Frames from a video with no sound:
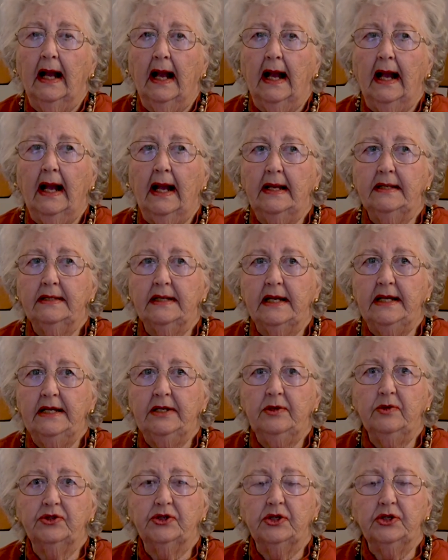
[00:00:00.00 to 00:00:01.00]
And he
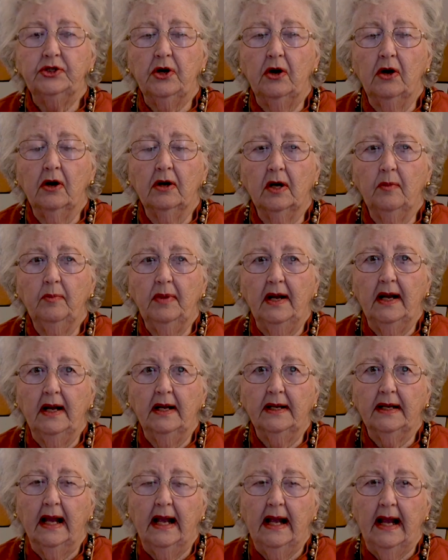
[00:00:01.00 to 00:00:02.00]
used to talk
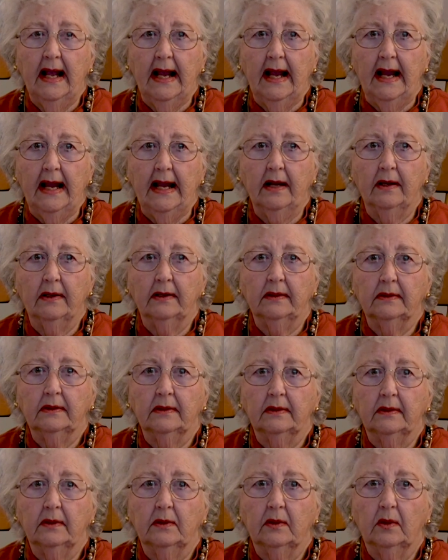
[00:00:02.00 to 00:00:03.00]
about a
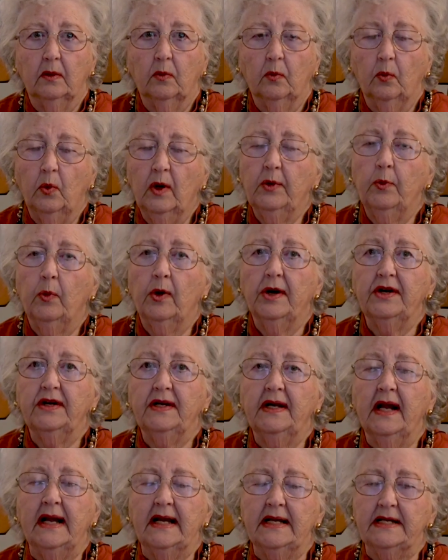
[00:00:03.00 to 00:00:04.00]
Woodward
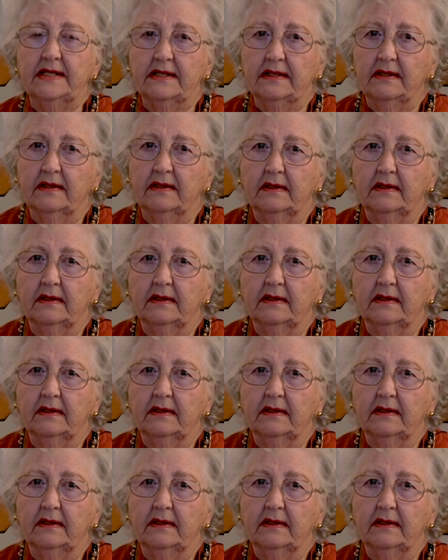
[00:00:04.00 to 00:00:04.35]
Knight